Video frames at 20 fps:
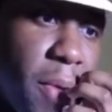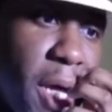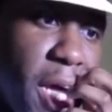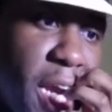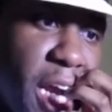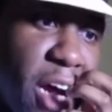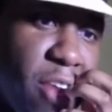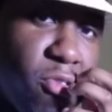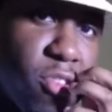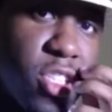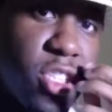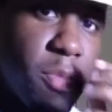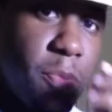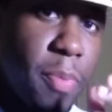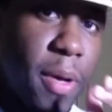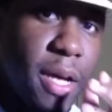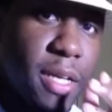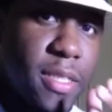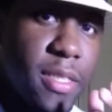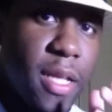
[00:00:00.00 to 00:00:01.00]
And I
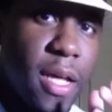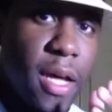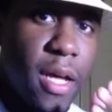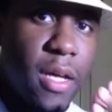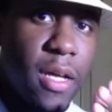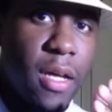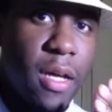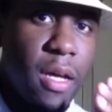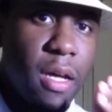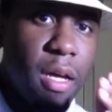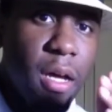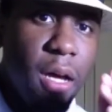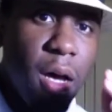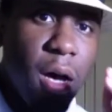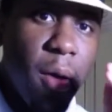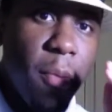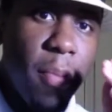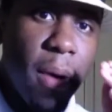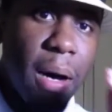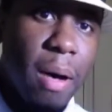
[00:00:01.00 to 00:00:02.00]
respect that
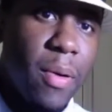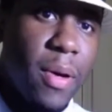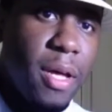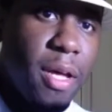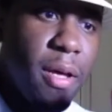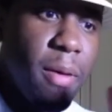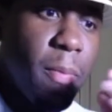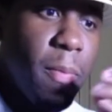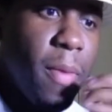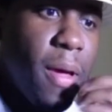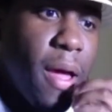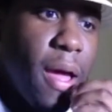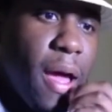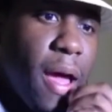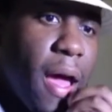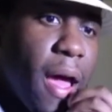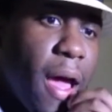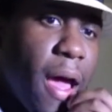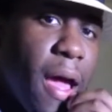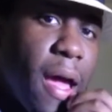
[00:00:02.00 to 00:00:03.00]
about him
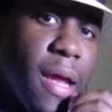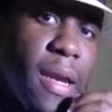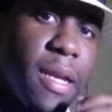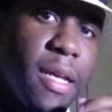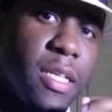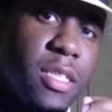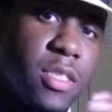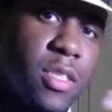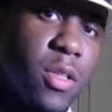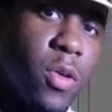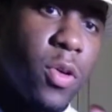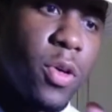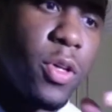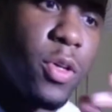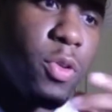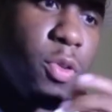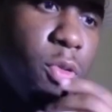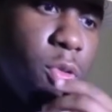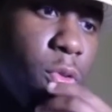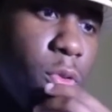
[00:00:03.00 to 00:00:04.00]
and his
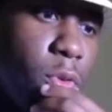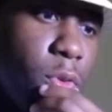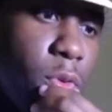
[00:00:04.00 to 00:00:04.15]
loyal